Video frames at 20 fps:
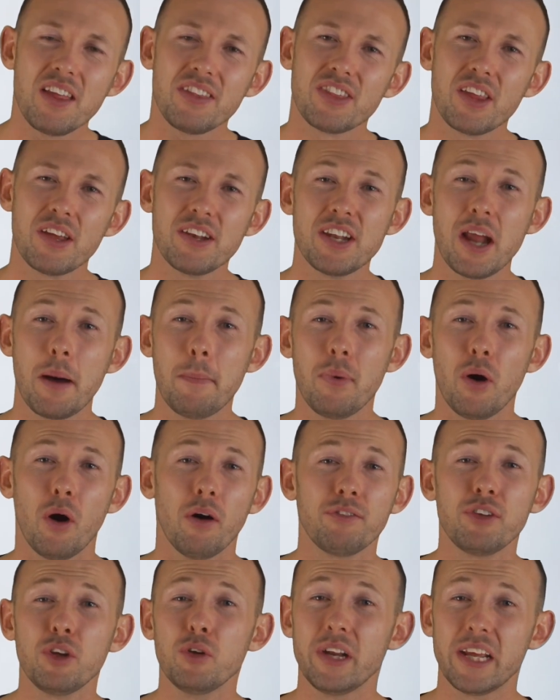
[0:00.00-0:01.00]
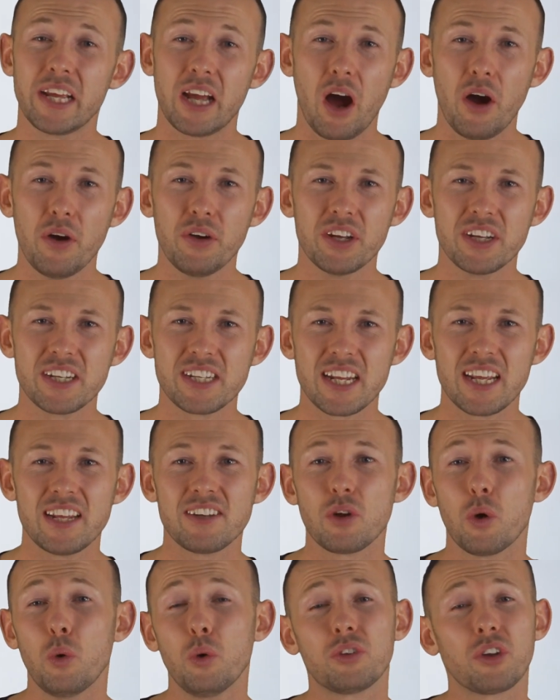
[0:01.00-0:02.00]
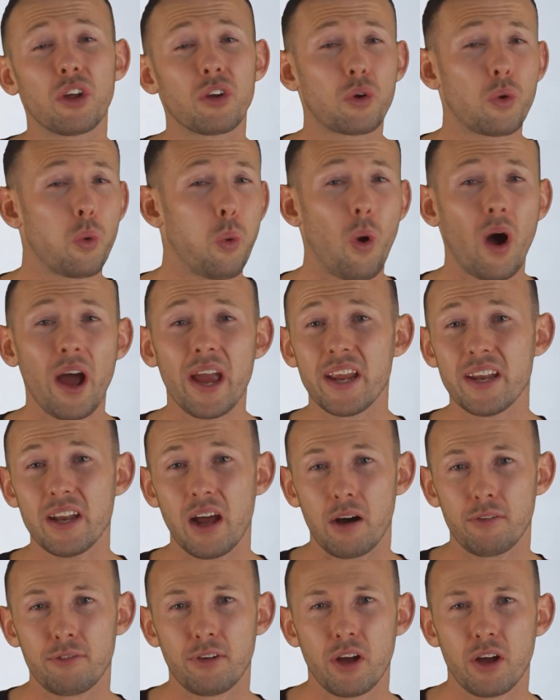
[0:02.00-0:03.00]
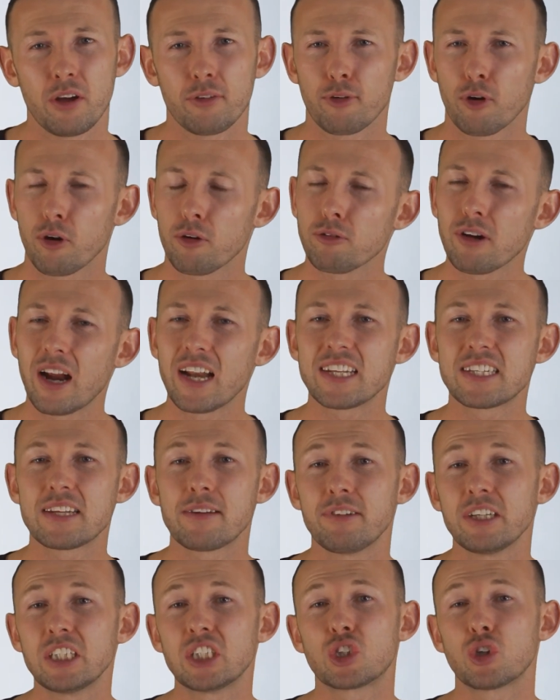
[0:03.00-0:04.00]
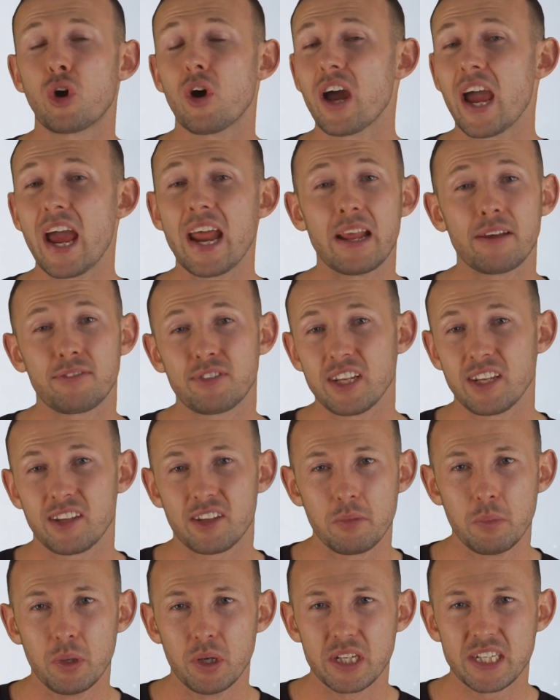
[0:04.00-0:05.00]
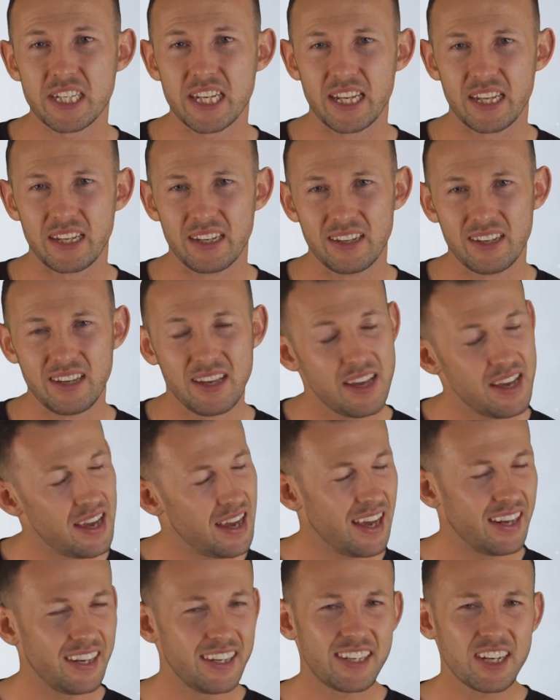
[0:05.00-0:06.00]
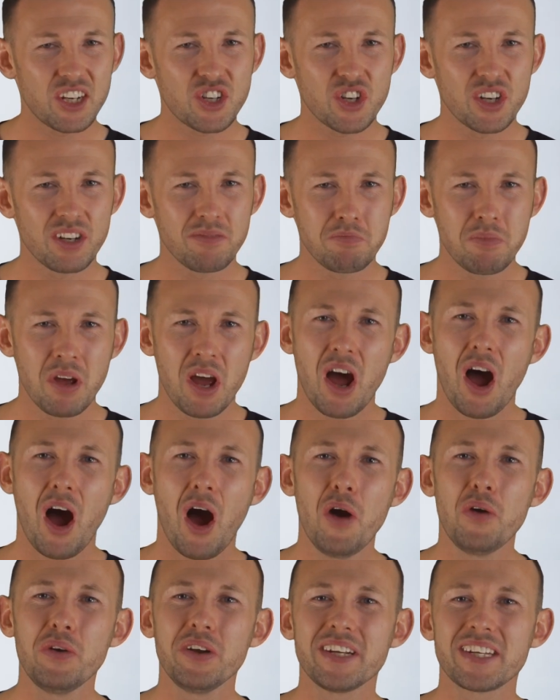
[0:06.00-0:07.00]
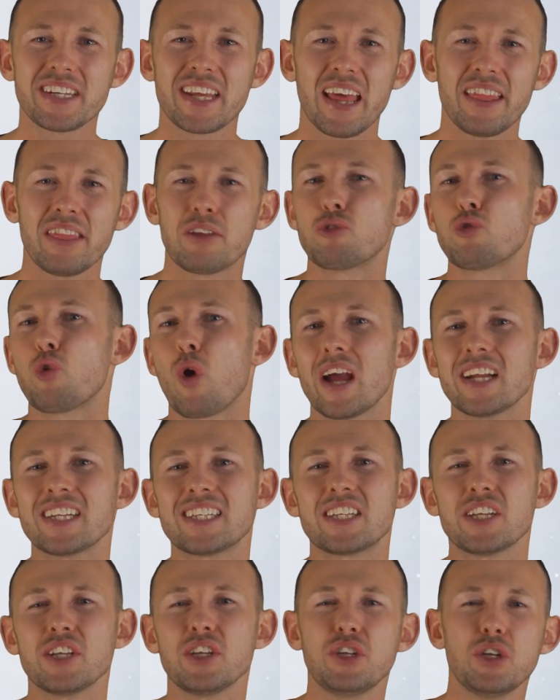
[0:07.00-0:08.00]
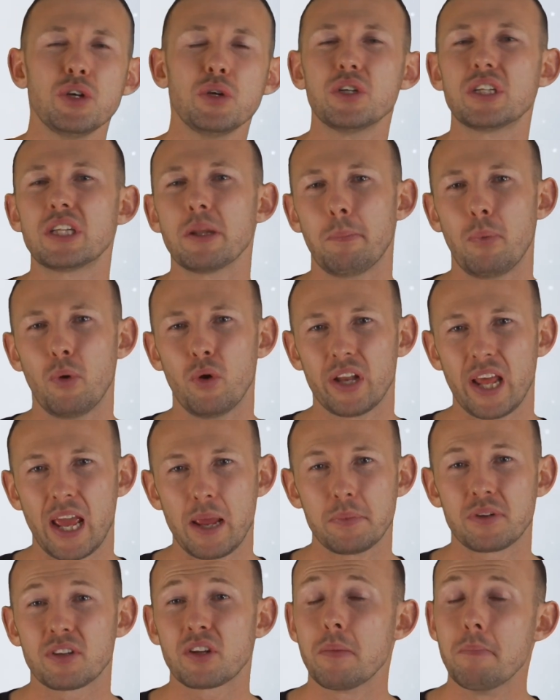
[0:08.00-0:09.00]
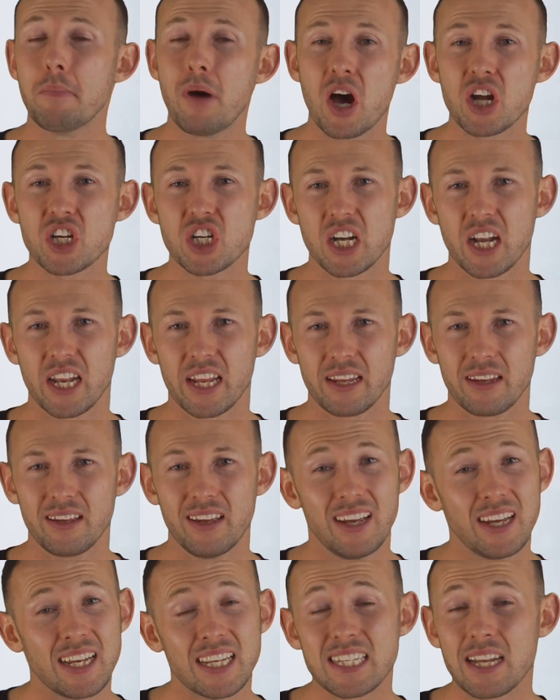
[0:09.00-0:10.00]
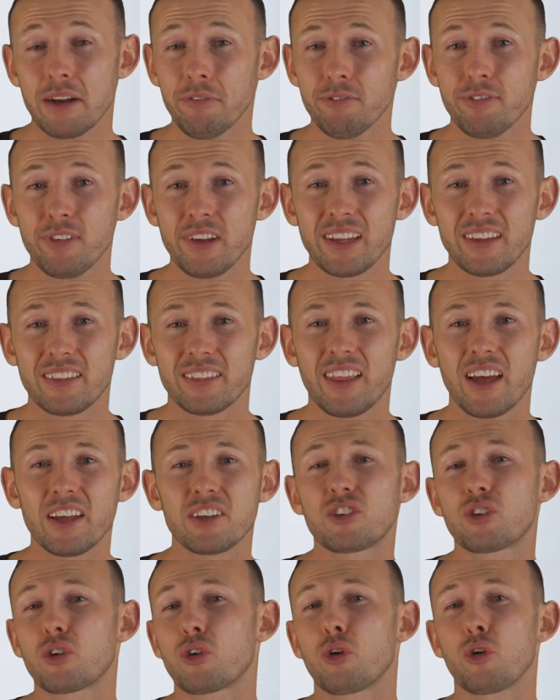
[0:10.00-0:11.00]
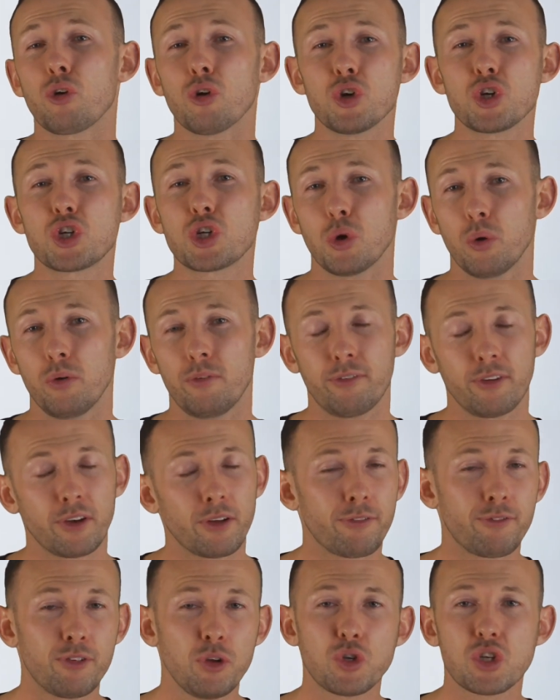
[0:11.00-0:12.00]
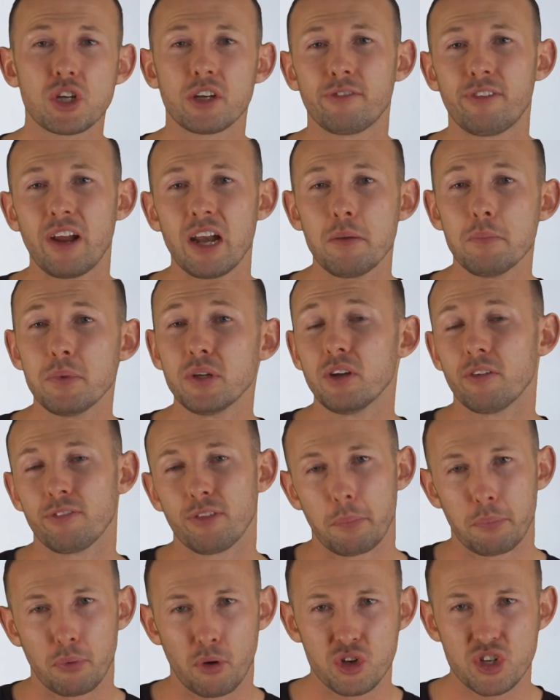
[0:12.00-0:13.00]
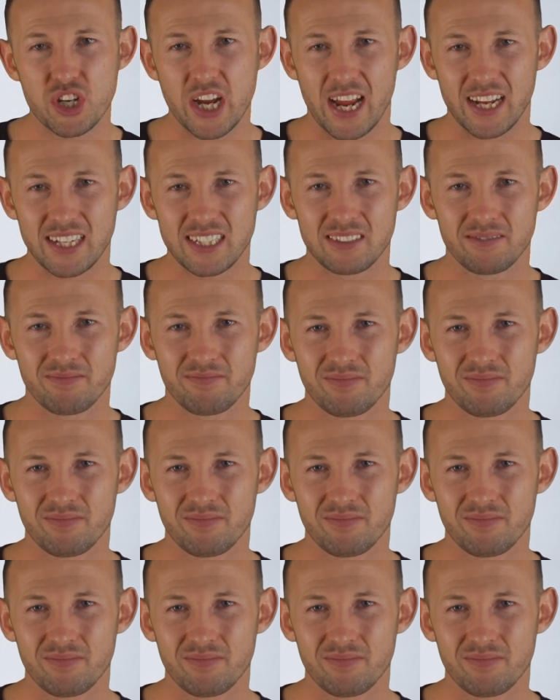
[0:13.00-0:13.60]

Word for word: The number of unique owners is also quite enough for a relatively strong NFT community. In addition, owners get the rights to use the Bored Apes commercially, something that's crucial for the future development of the project.